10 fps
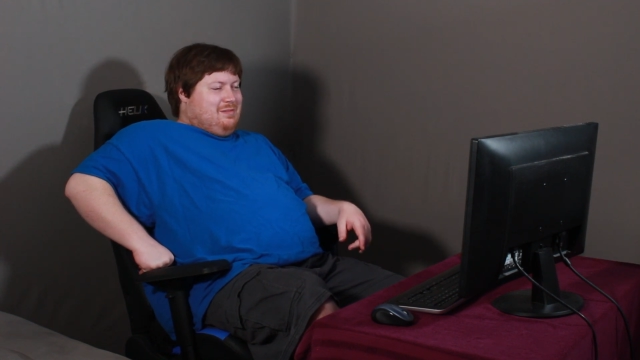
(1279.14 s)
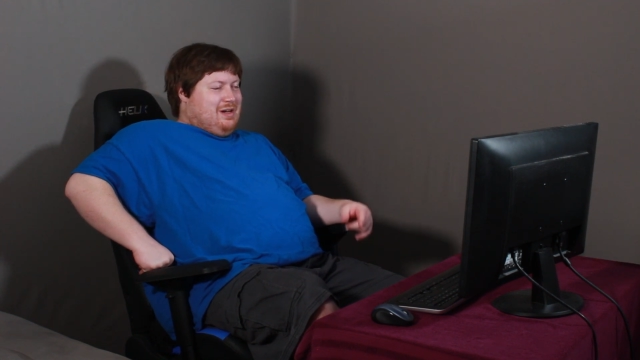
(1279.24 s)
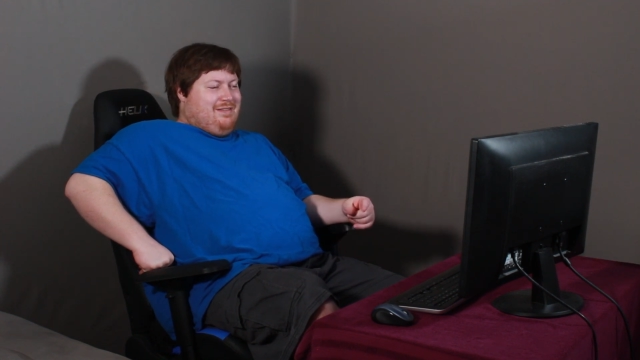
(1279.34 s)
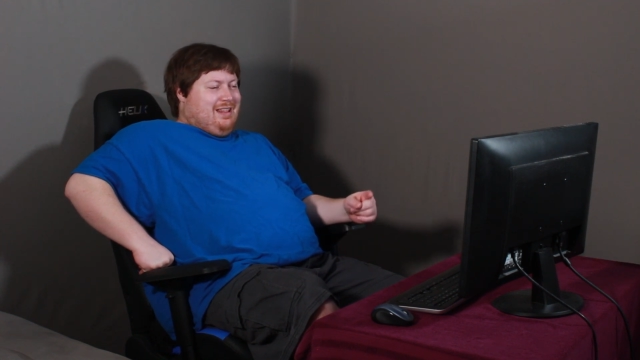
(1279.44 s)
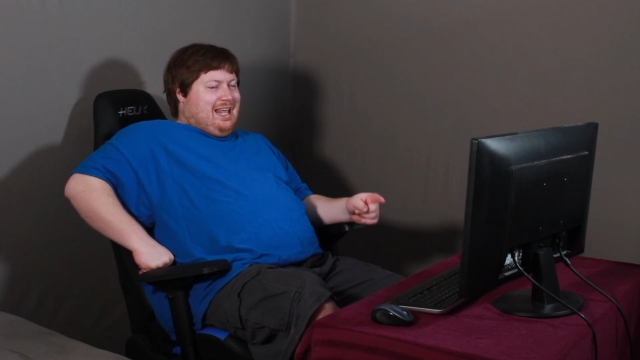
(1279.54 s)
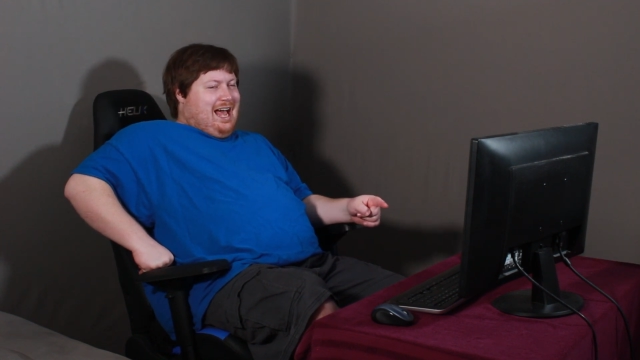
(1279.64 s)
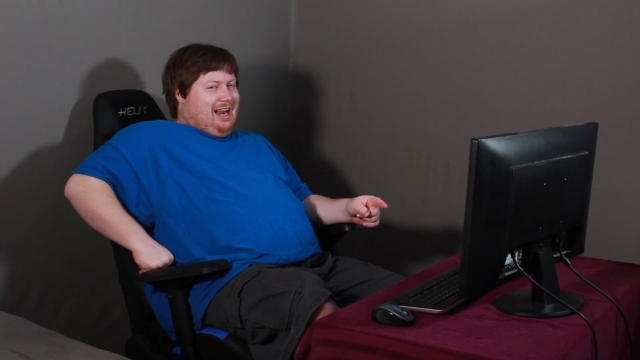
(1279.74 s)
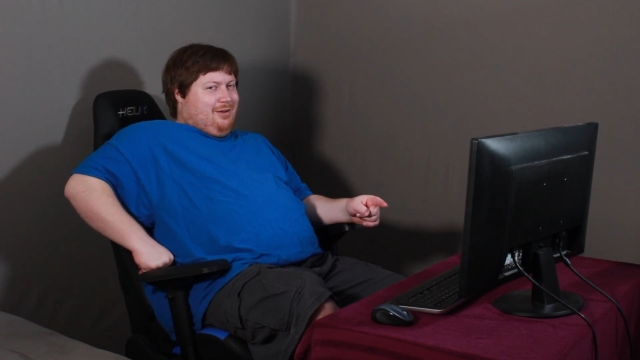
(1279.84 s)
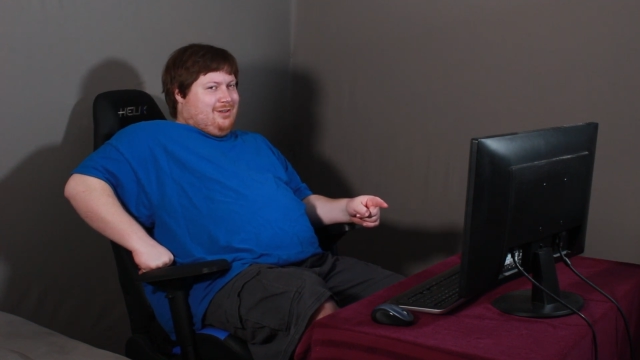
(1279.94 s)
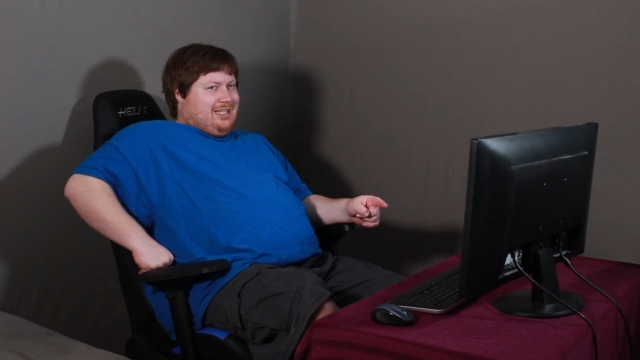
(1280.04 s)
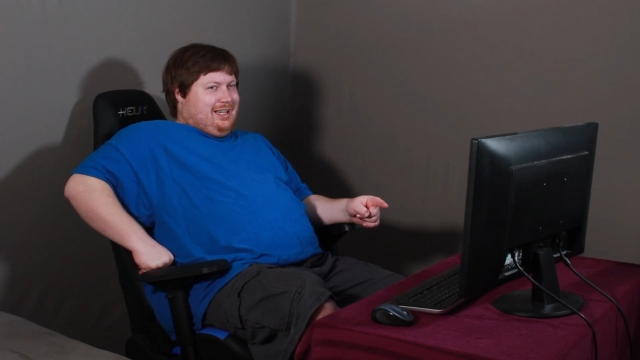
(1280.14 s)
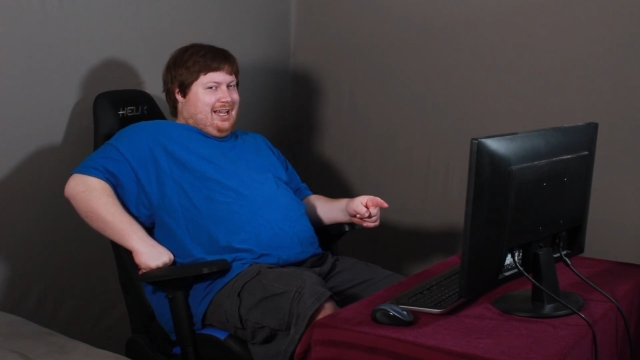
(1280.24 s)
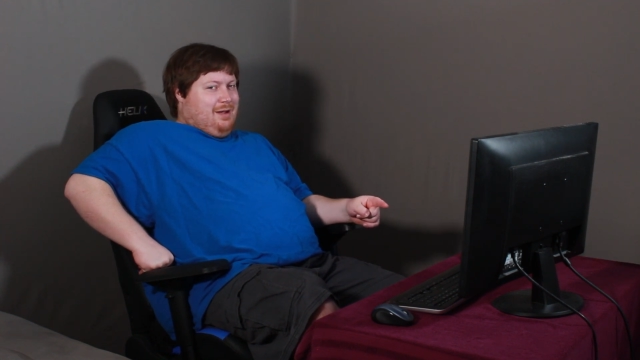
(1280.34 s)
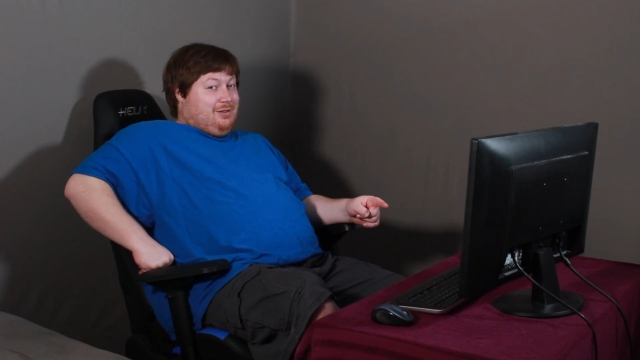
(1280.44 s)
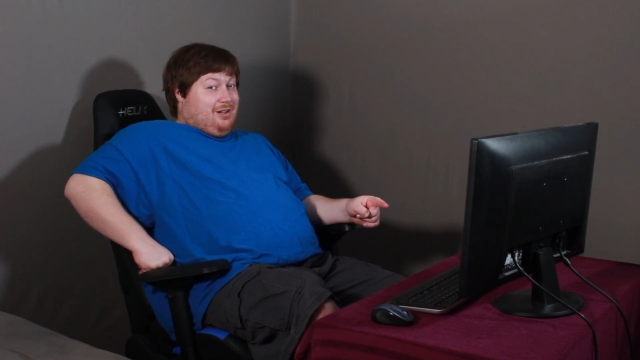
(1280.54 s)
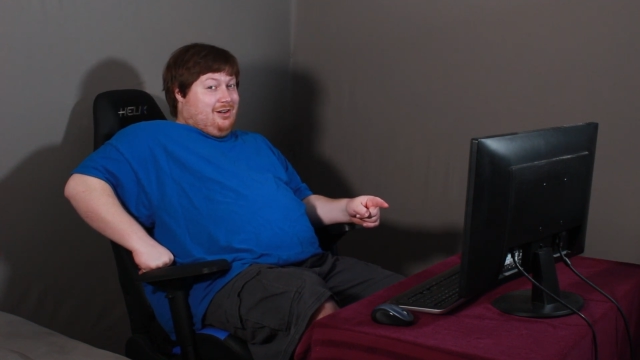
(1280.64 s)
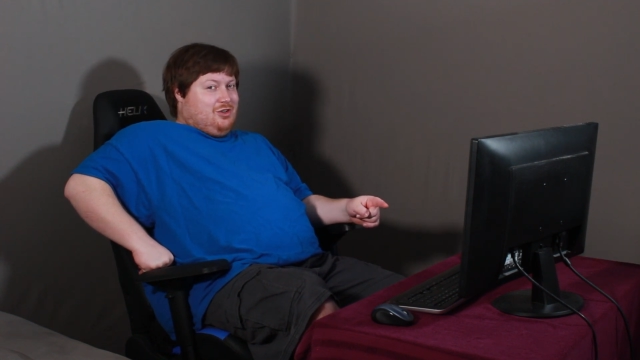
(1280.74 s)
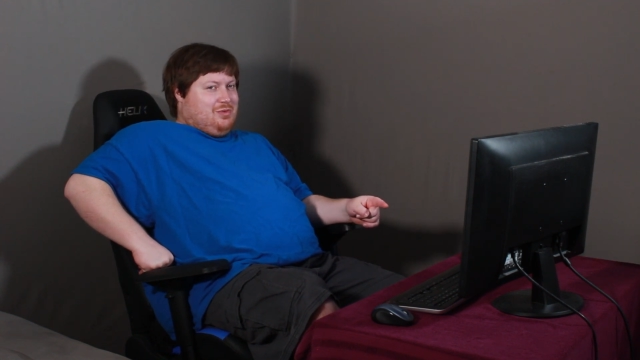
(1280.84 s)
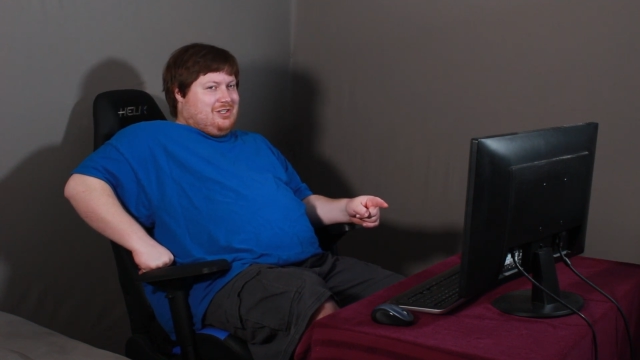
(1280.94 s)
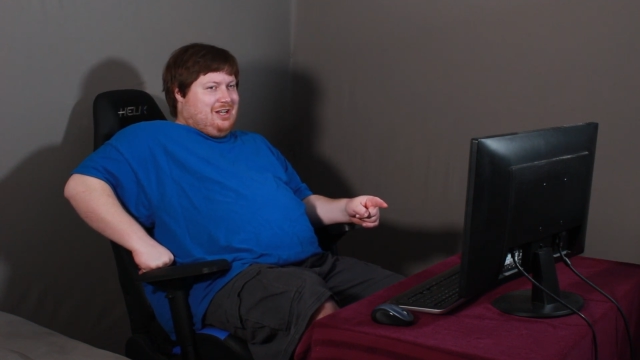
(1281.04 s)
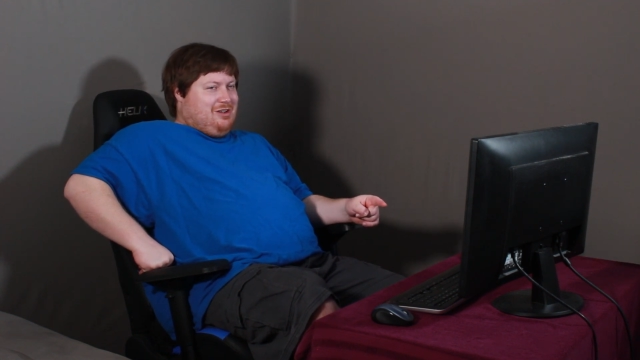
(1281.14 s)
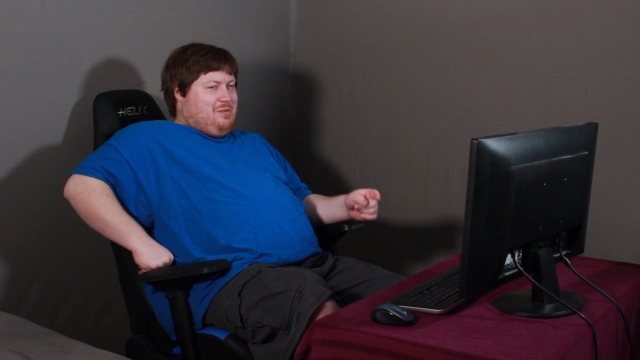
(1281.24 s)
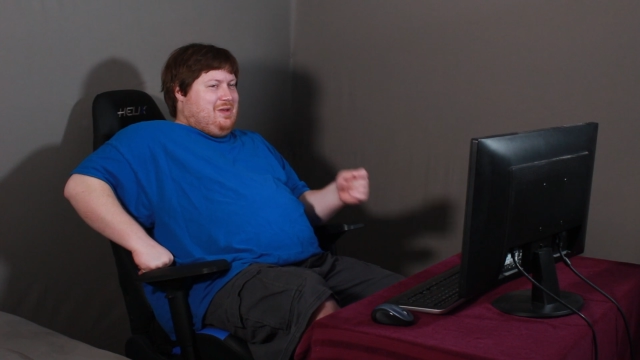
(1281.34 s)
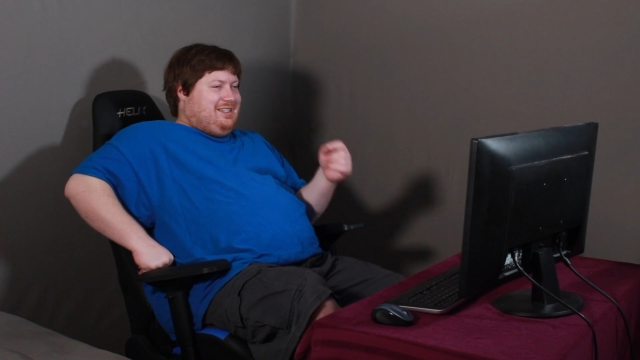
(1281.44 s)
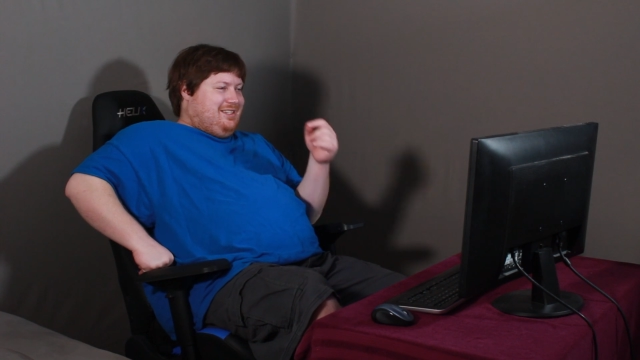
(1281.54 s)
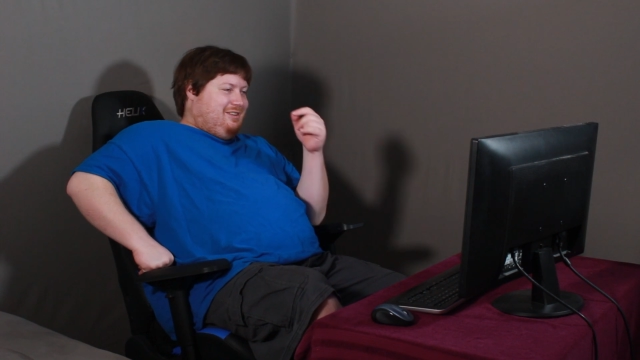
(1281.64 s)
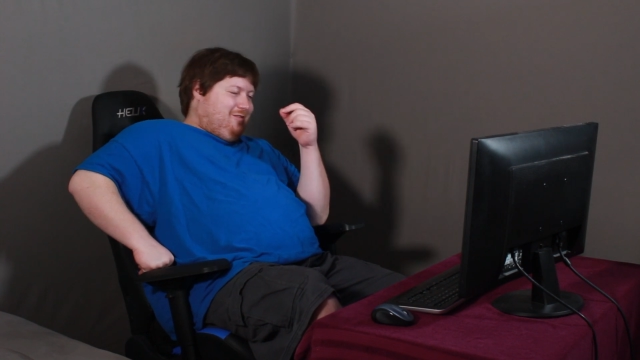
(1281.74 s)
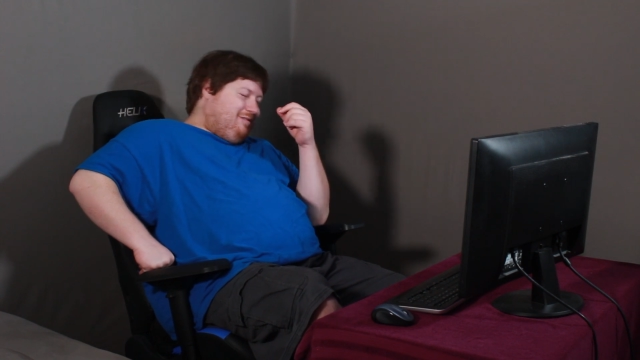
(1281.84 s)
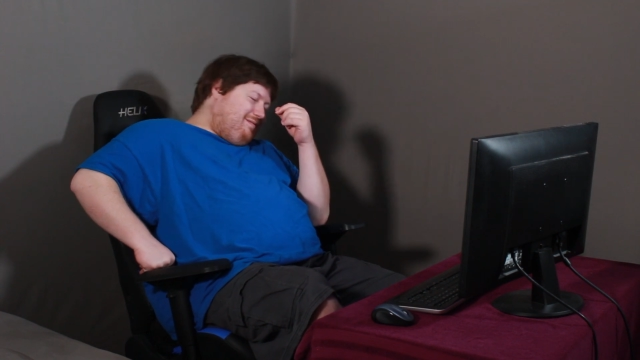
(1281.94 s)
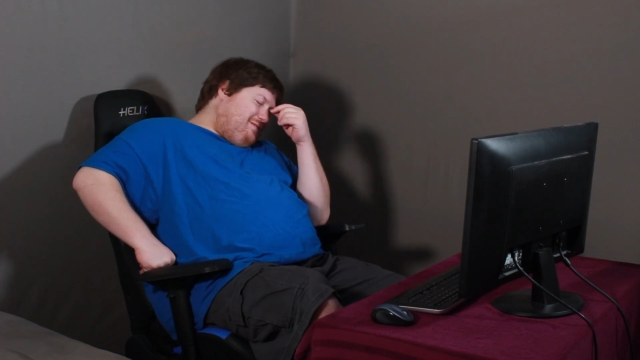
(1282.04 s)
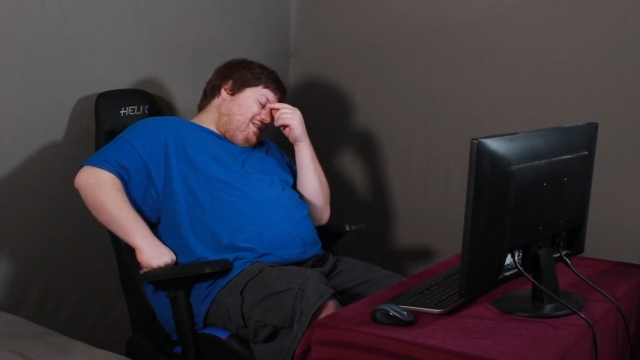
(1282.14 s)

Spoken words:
But even that, I wasn't, like, able to 100% commit to.